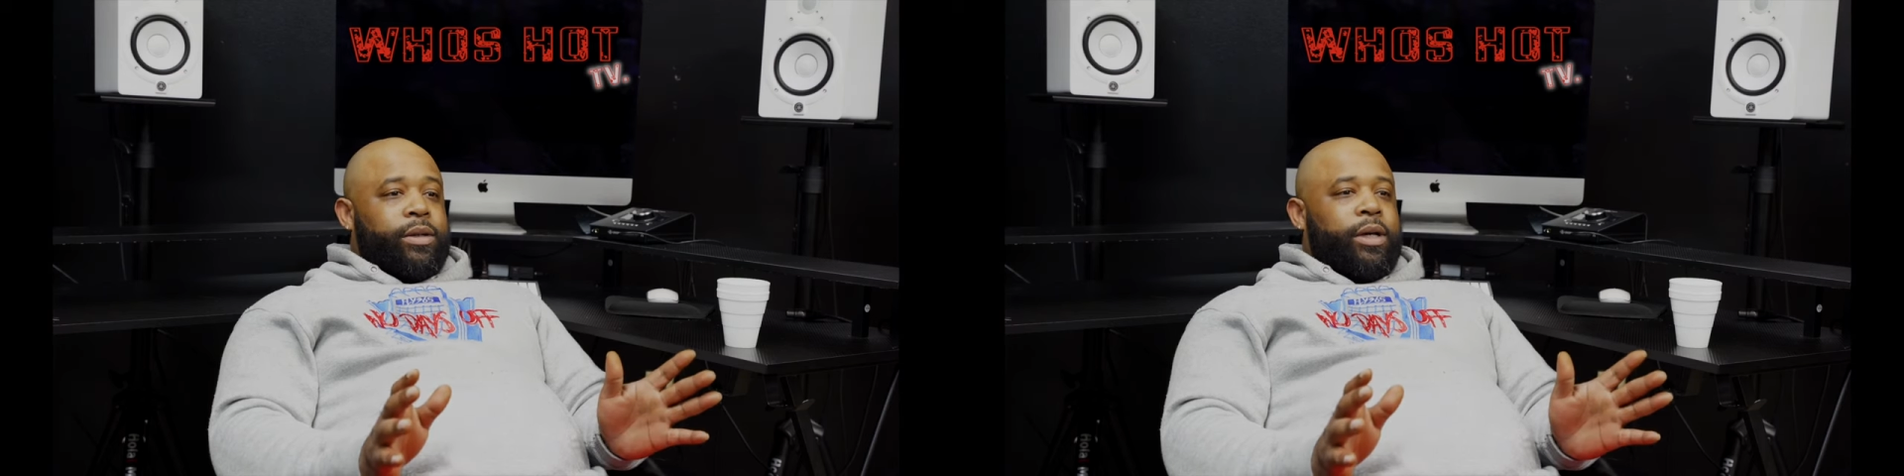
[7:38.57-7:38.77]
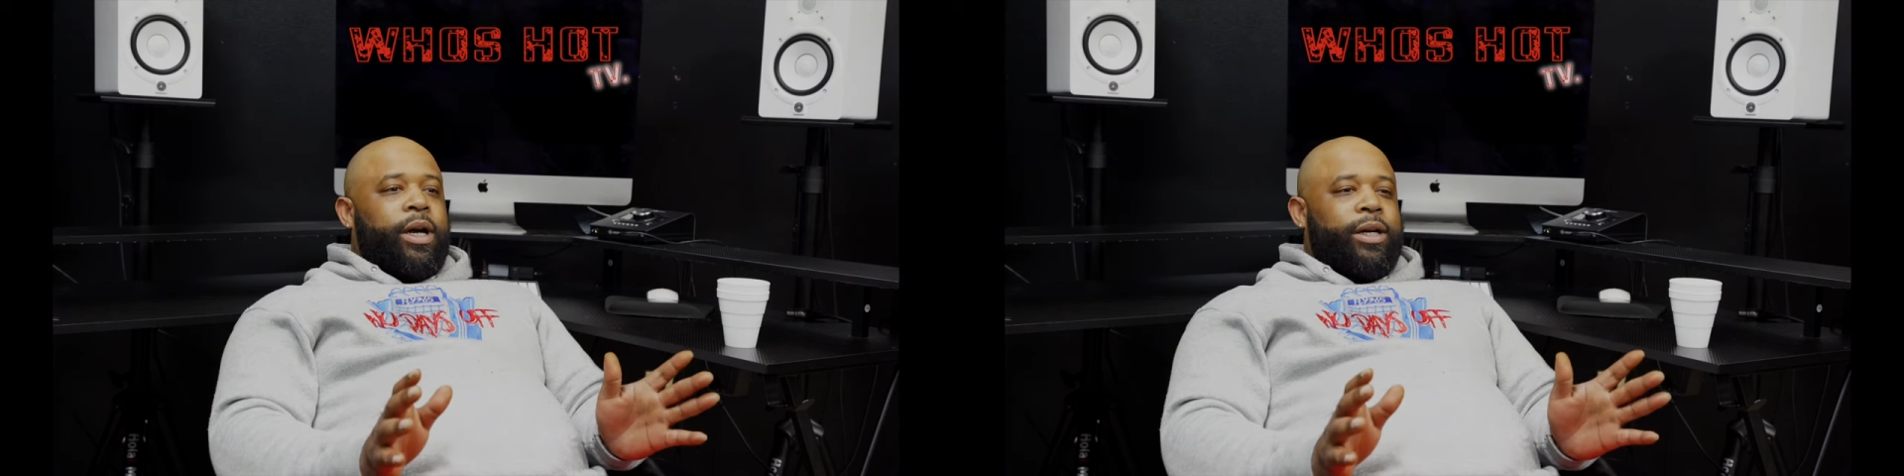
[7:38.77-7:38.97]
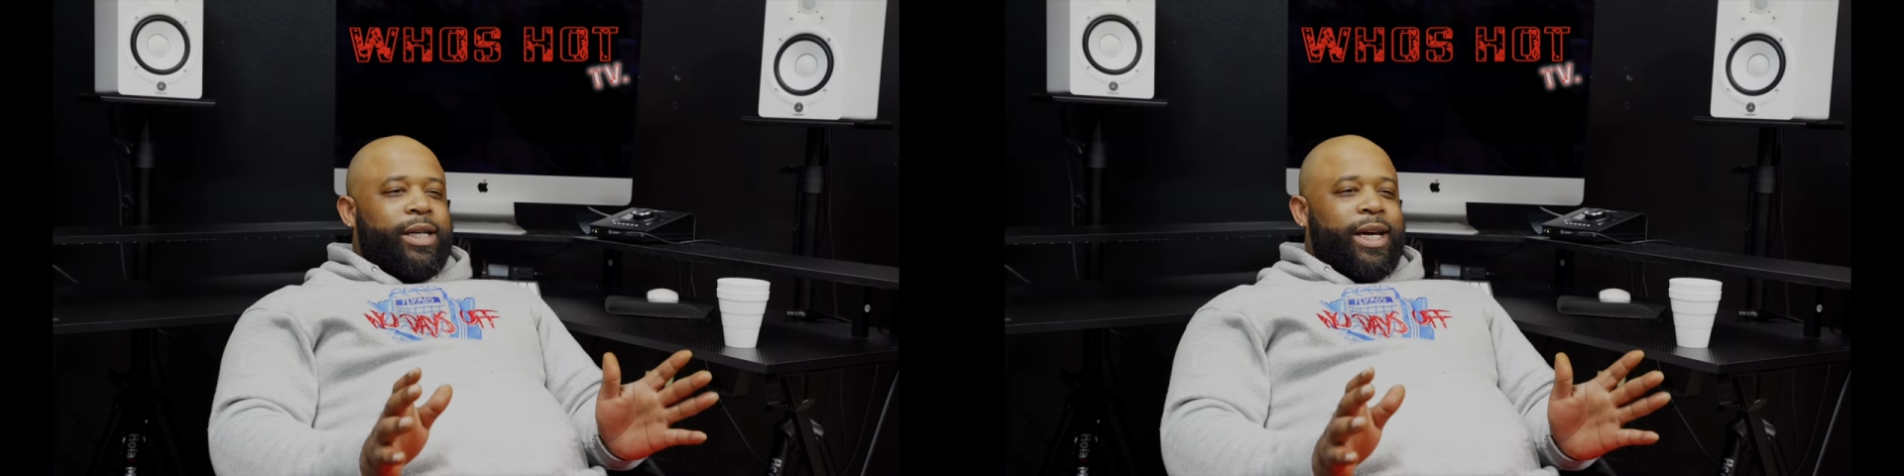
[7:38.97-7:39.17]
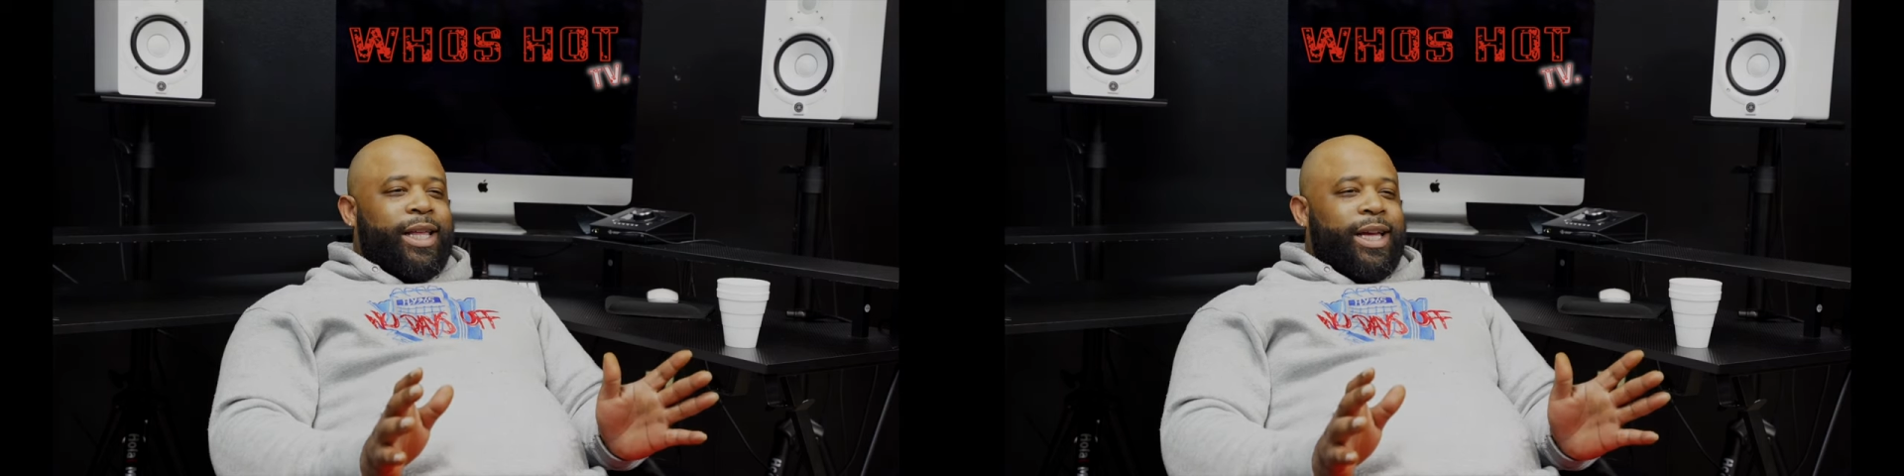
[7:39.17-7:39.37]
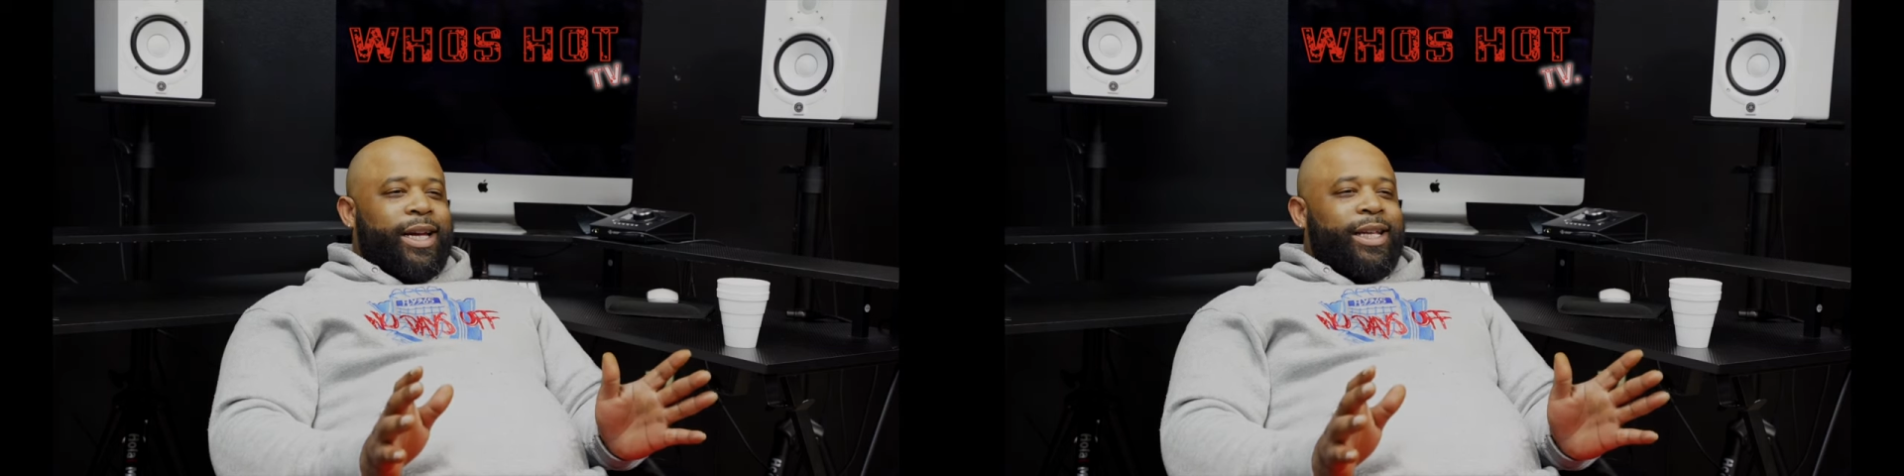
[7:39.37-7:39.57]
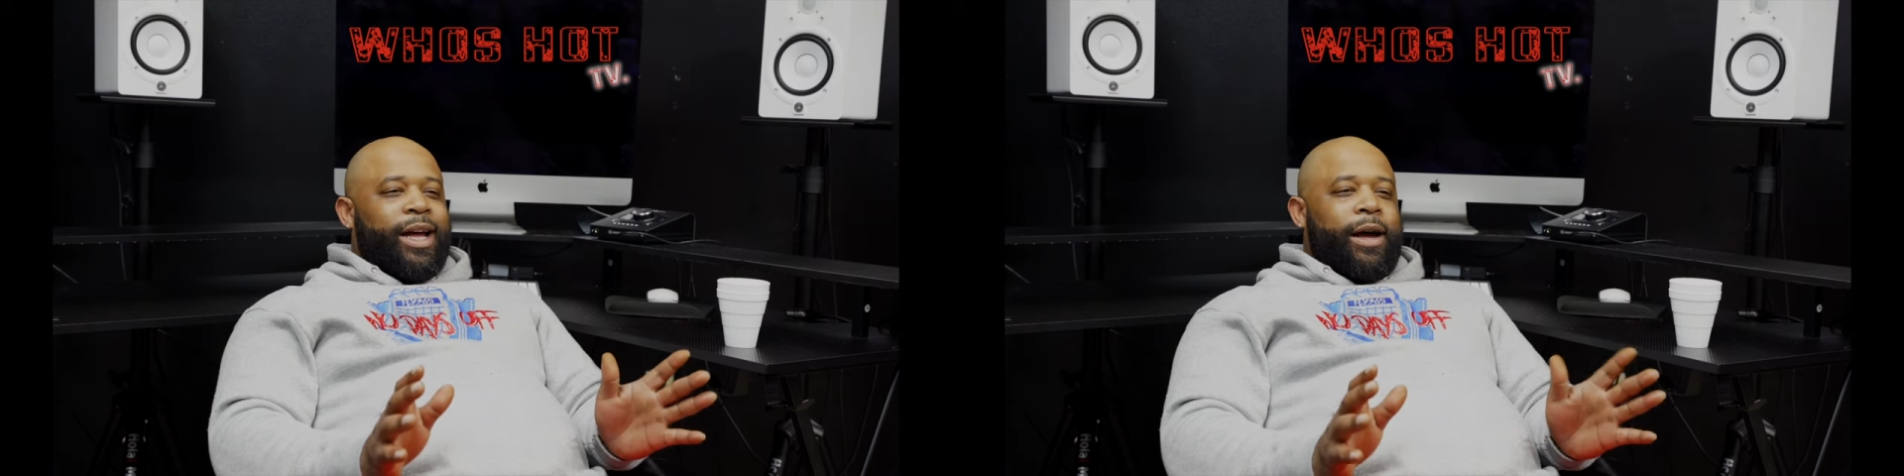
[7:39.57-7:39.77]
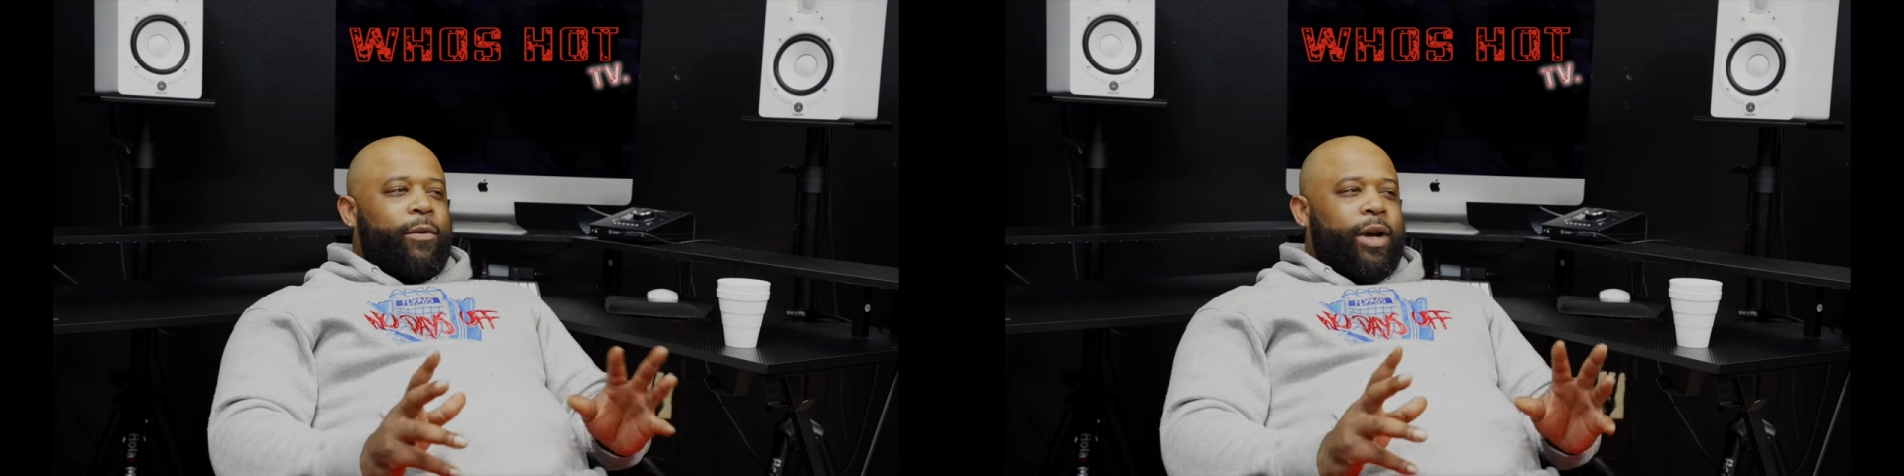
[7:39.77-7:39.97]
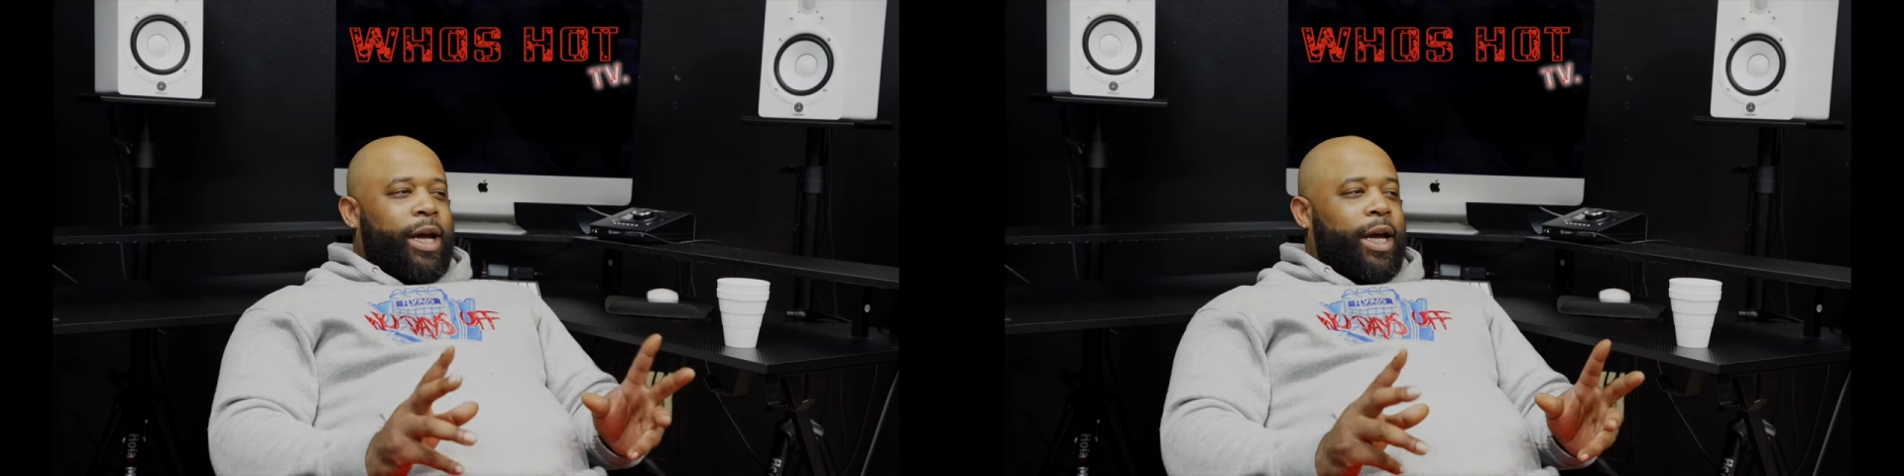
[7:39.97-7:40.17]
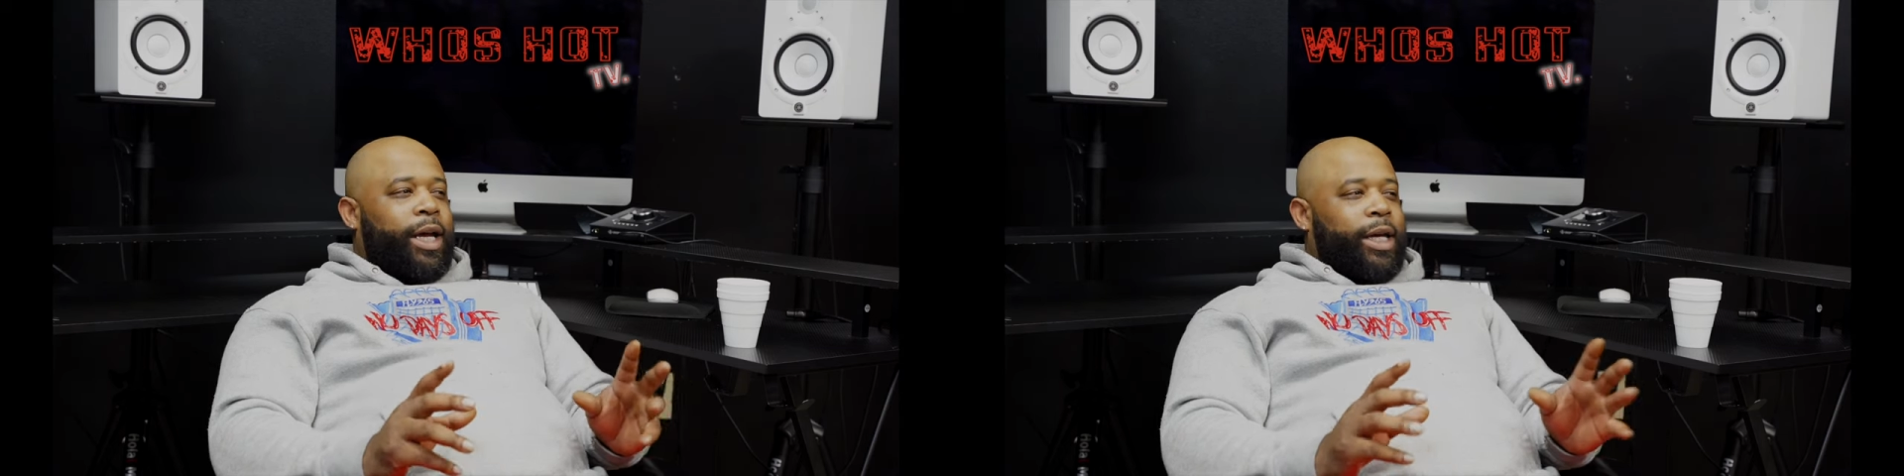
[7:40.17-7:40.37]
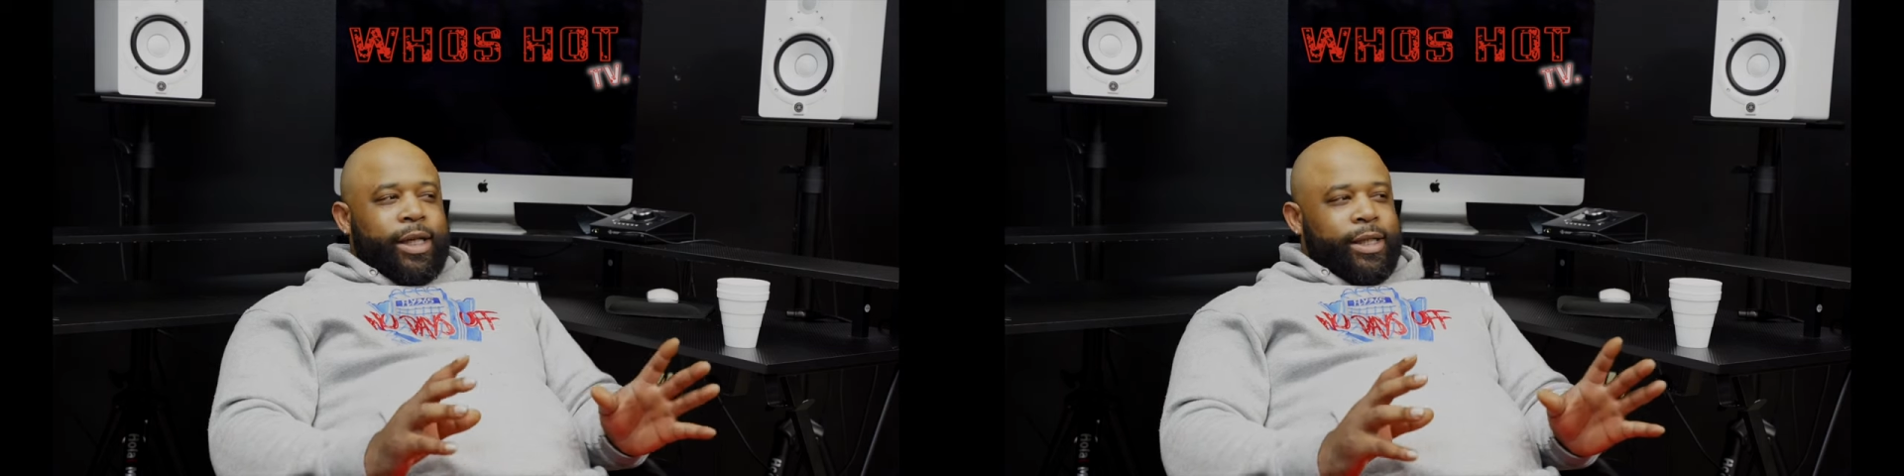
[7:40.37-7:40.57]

You know what I'm saying? Like, nah, we ain't